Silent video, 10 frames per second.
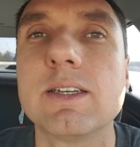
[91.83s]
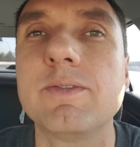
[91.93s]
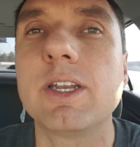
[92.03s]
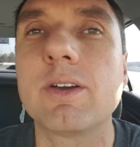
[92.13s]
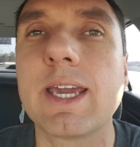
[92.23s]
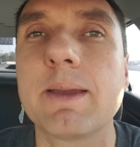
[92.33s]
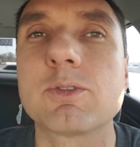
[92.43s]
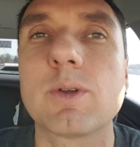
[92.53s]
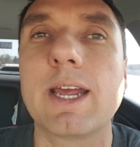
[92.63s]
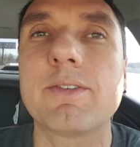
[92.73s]
video
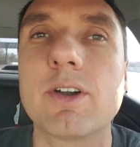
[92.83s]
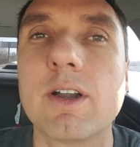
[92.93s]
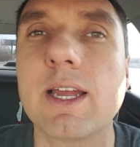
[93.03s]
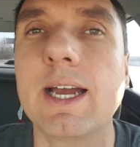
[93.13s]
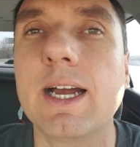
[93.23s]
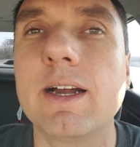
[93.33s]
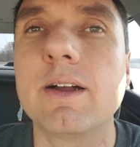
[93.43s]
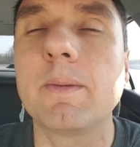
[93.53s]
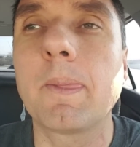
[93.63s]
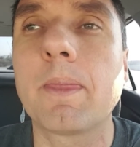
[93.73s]
games, whatever,
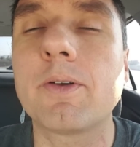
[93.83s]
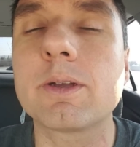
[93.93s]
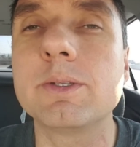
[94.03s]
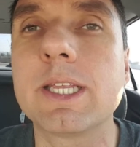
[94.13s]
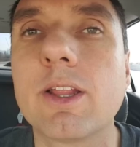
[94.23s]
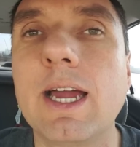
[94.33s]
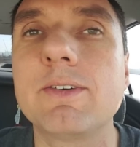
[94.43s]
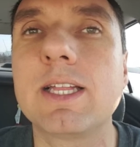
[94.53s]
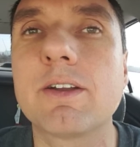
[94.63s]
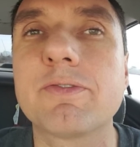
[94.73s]
uh, frequently they'll have
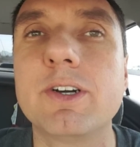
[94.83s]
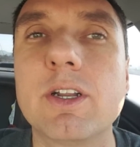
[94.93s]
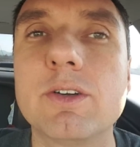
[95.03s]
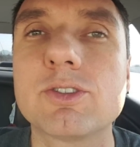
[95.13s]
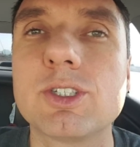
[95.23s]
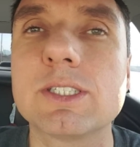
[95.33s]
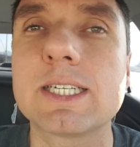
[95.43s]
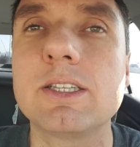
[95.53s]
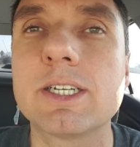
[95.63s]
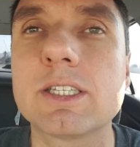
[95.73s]
a lot of photos, so you can
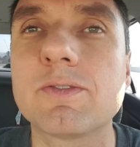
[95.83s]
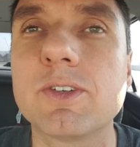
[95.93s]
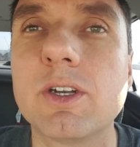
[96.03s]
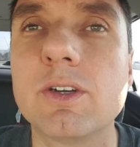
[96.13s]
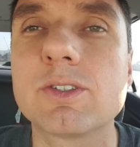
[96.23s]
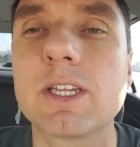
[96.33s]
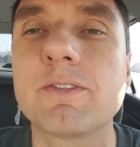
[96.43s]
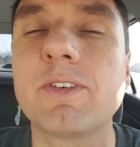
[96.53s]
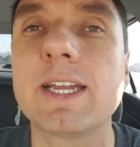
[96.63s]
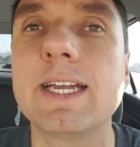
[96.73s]
take a look at the photos
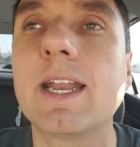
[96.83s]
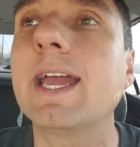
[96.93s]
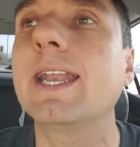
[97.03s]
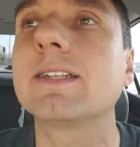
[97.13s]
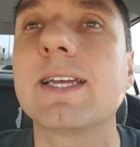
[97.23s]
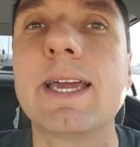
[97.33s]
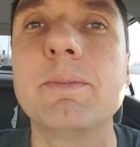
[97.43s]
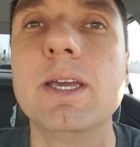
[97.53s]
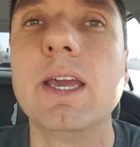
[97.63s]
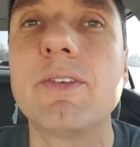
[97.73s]
and find out ahead of
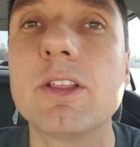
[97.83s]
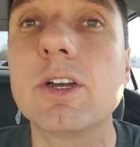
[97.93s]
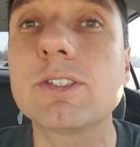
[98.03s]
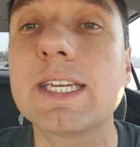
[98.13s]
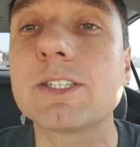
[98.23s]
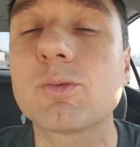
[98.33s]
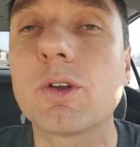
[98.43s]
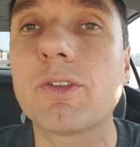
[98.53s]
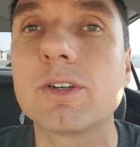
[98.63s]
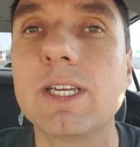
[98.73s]
time. It looks like it's
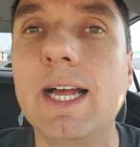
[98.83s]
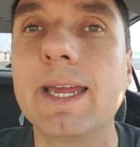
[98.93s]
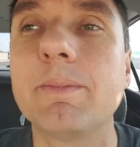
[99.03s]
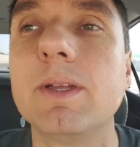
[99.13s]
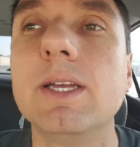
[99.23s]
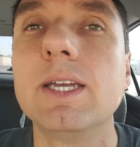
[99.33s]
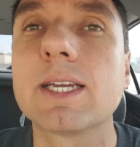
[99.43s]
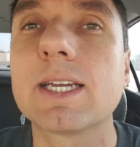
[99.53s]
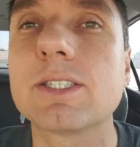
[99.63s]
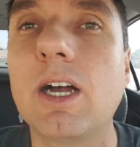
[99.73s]
worth your
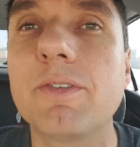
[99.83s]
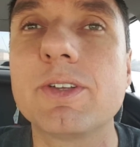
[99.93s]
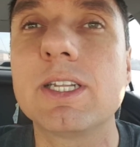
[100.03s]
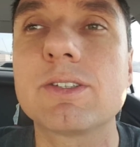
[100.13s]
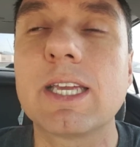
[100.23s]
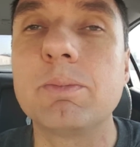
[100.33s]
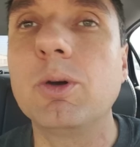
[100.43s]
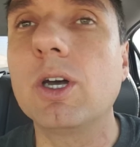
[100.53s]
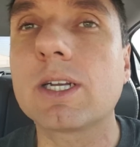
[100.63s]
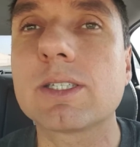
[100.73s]
time because often they'll say
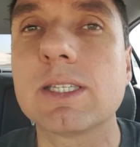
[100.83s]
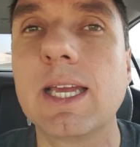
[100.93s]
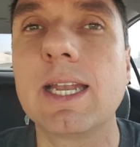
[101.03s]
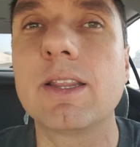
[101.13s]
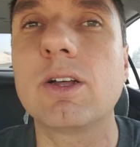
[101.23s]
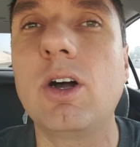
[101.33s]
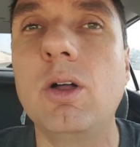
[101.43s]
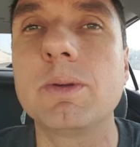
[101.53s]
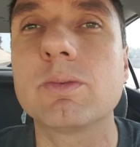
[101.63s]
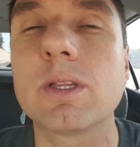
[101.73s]
books and then they'll
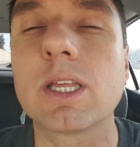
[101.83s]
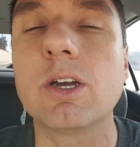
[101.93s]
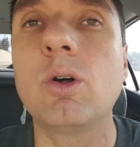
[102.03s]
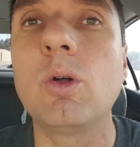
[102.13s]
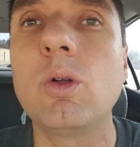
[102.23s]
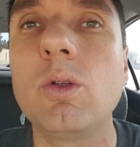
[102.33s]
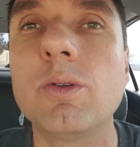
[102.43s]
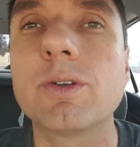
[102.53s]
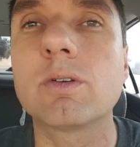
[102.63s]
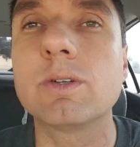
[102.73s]
all be really
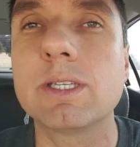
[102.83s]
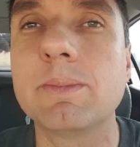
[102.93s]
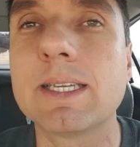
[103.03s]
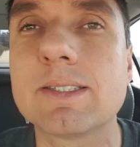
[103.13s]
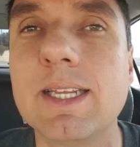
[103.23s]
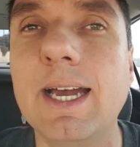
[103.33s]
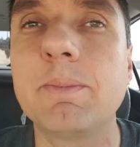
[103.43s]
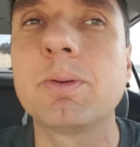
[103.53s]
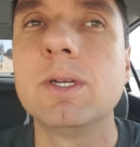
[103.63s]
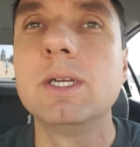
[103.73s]
old or really messed
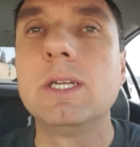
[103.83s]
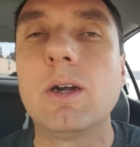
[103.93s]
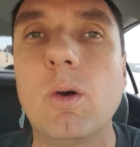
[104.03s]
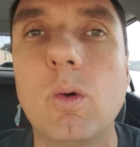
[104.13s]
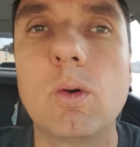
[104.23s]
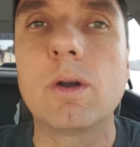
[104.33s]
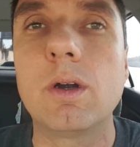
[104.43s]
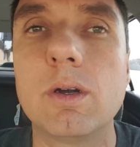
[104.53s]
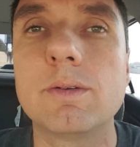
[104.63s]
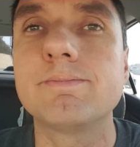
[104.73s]
up
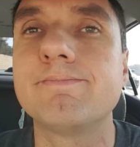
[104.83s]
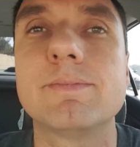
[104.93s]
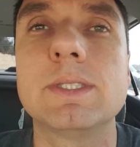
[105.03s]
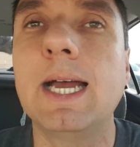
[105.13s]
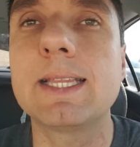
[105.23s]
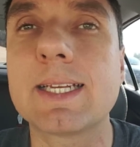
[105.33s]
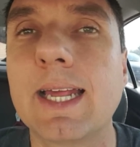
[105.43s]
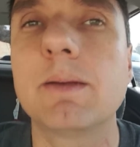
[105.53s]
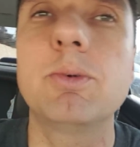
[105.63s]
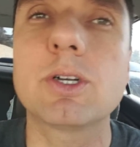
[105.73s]
or not the
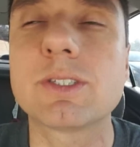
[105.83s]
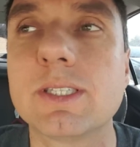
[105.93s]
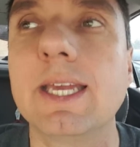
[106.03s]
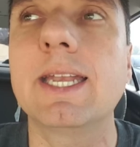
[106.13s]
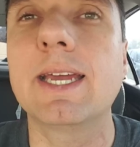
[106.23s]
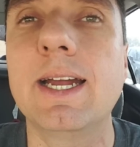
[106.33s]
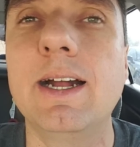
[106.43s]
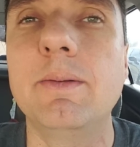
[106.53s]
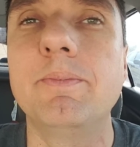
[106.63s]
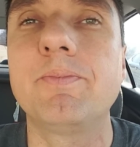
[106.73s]
kind of books that um,